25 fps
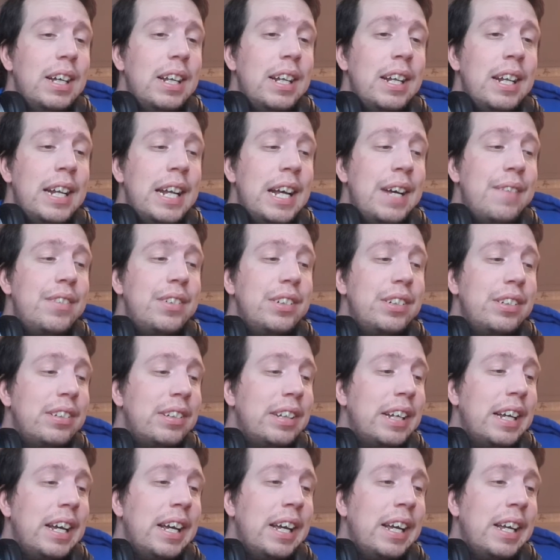Never
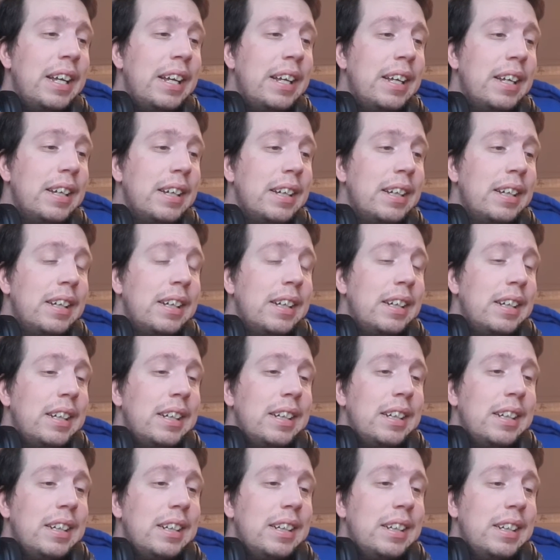say,
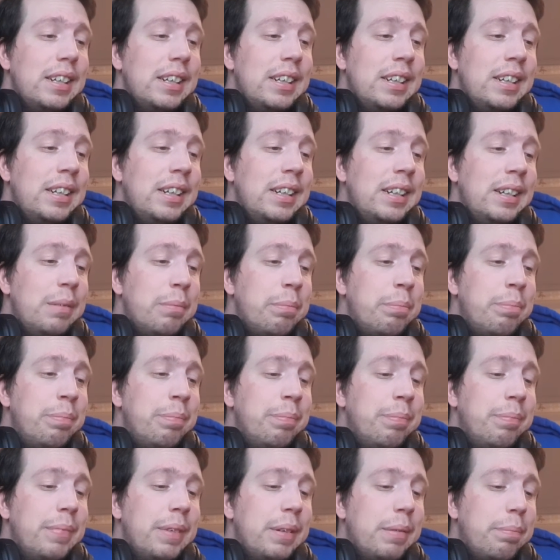
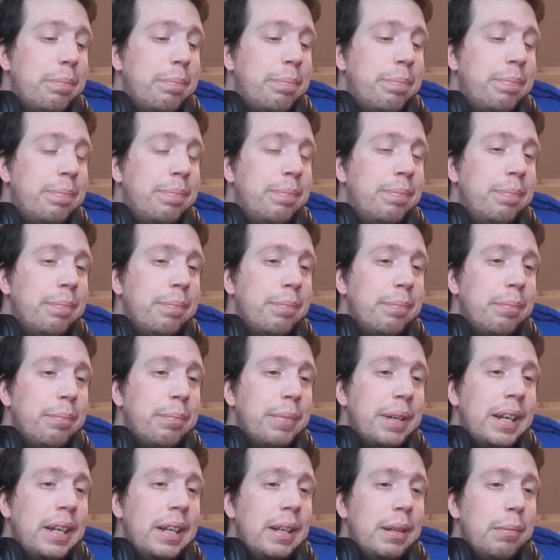
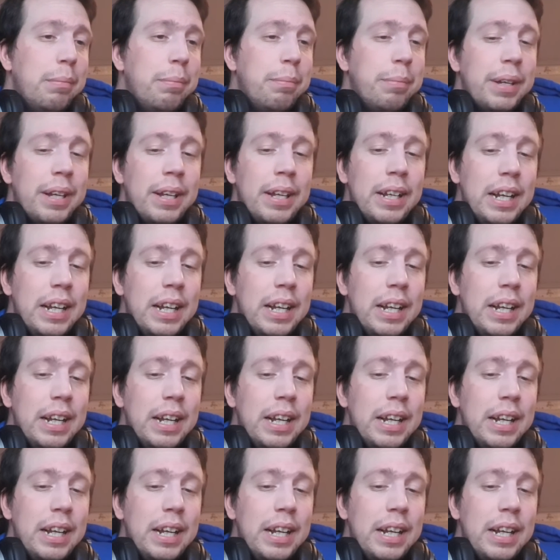I'm